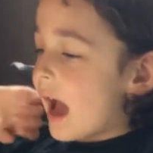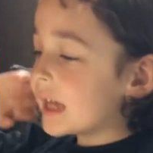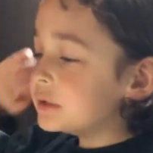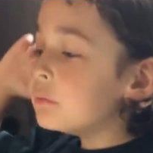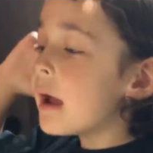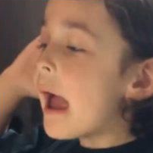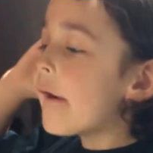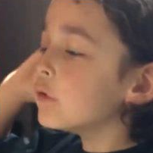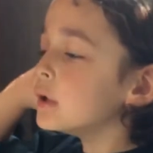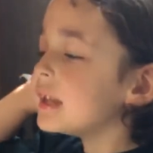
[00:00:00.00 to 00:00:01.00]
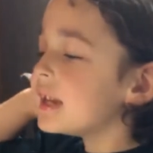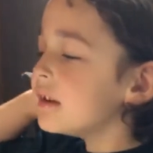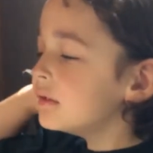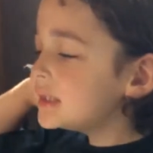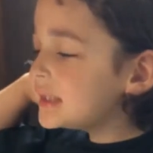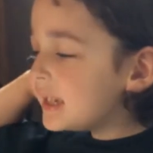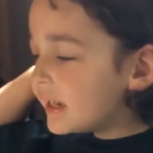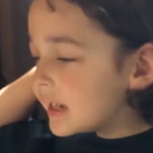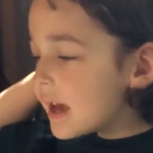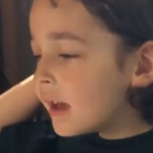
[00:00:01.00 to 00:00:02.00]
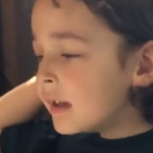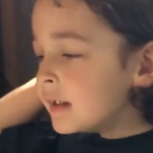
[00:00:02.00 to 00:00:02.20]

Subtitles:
and to everything you see in it.